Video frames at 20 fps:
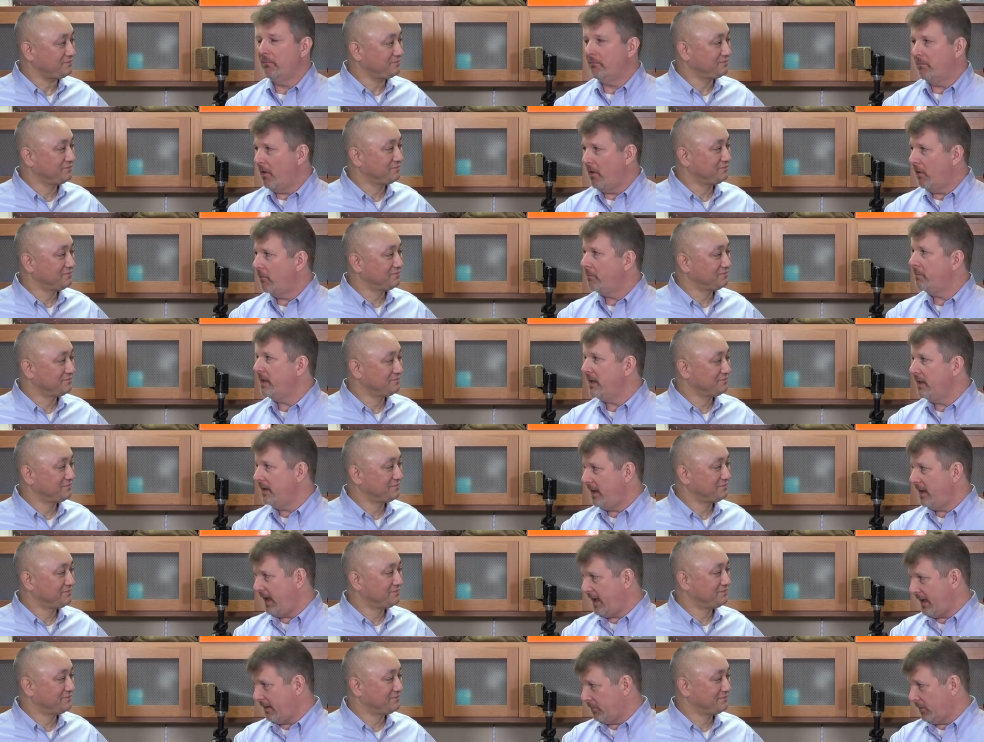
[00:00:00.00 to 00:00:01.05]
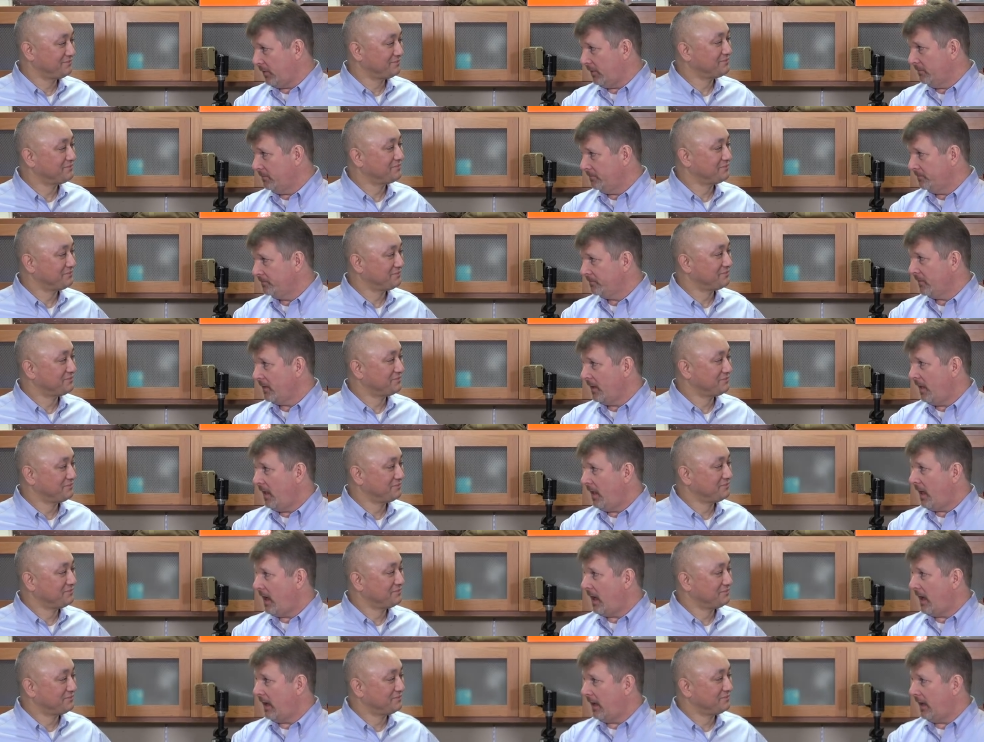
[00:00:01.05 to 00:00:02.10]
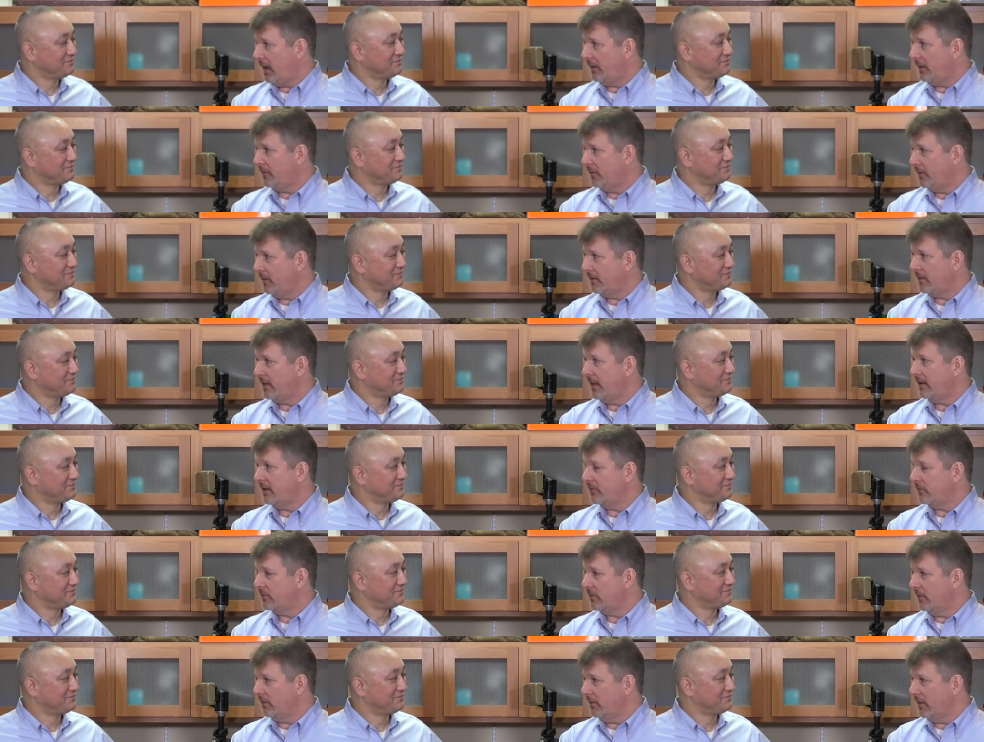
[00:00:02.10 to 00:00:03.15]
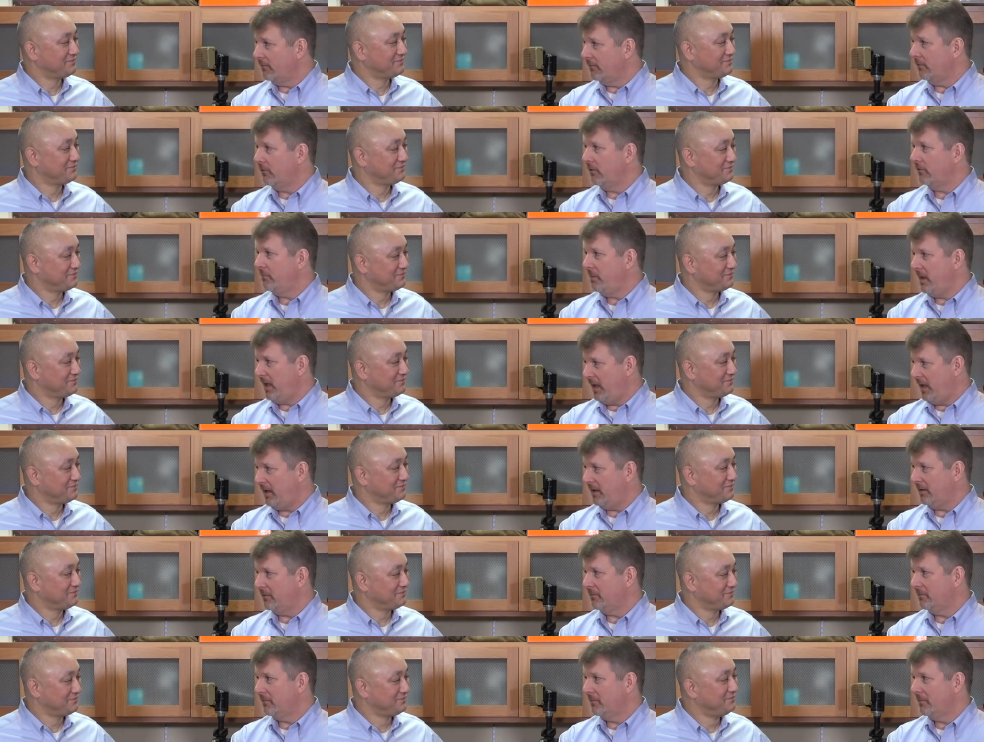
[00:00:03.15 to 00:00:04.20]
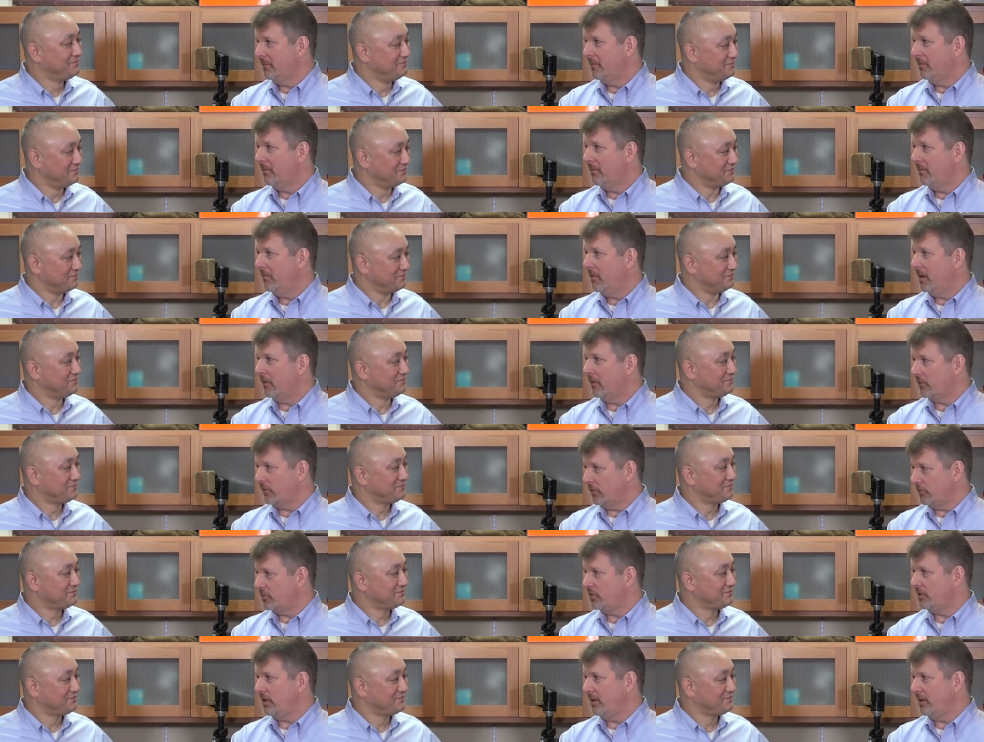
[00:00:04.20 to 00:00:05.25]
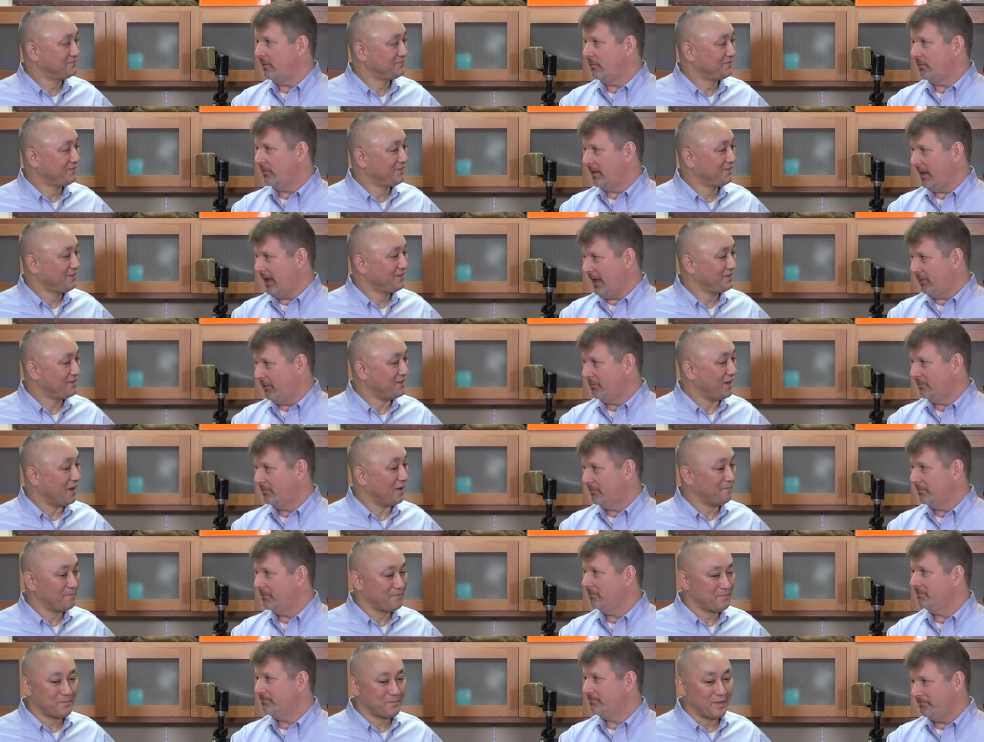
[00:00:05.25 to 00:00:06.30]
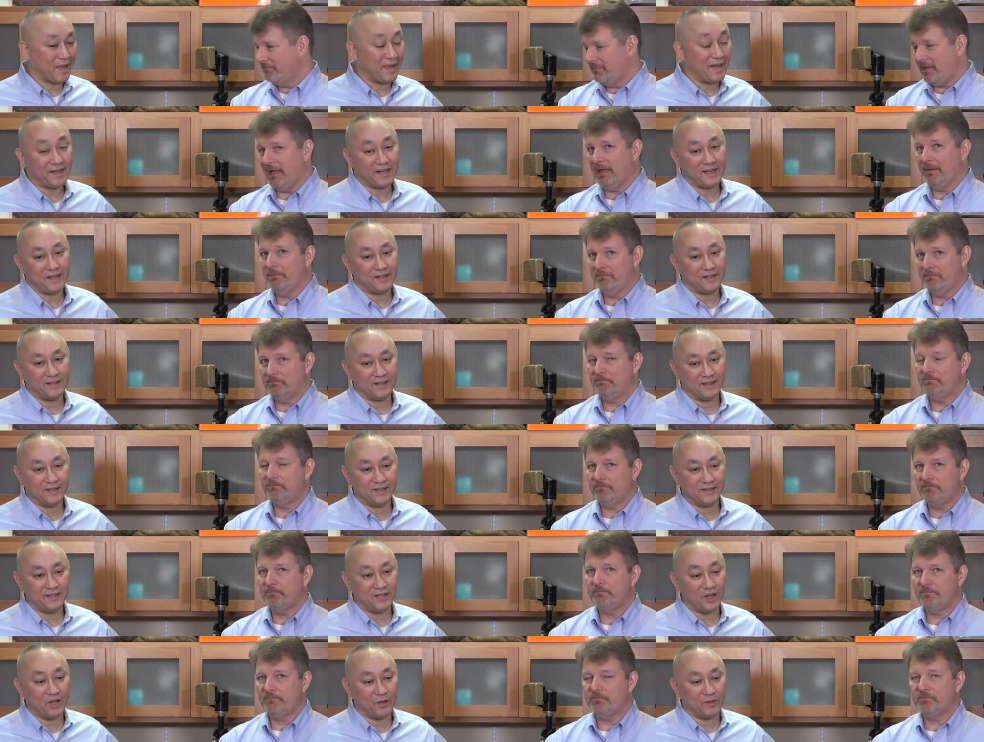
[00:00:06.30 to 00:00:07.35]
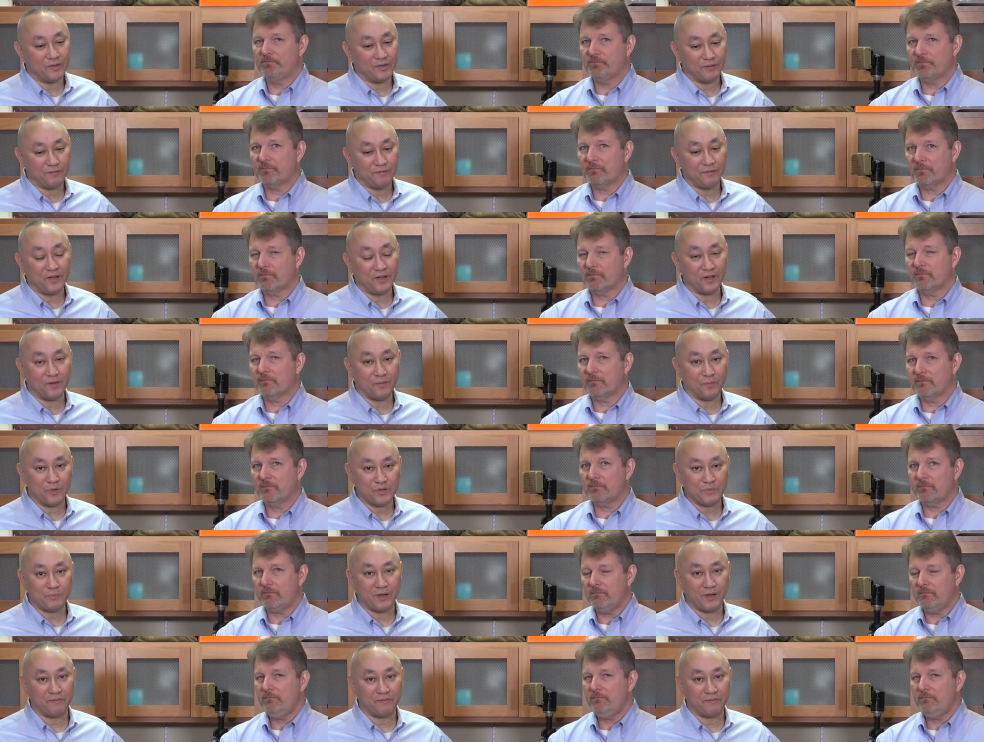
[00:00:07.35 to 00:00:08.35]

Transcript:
Speaker 1: a ball peen hammer, I, I think that is the level of pain mm-hmm. associated with gout.
Speaker 2: Yeah. And yeah. it can, you know, your feet are the most